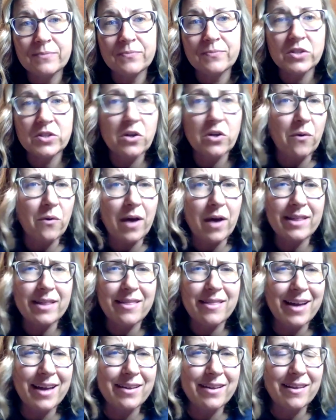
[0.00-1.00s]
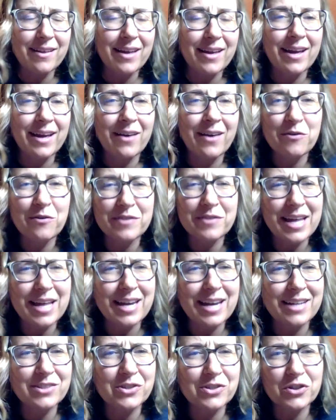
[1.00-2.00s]
So I hopefully that
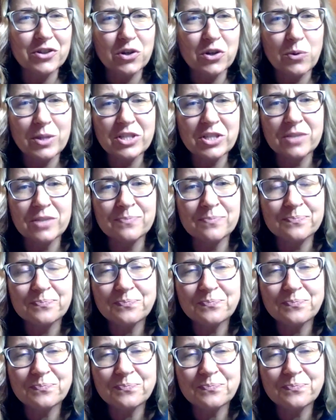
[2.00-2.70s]
answered your question.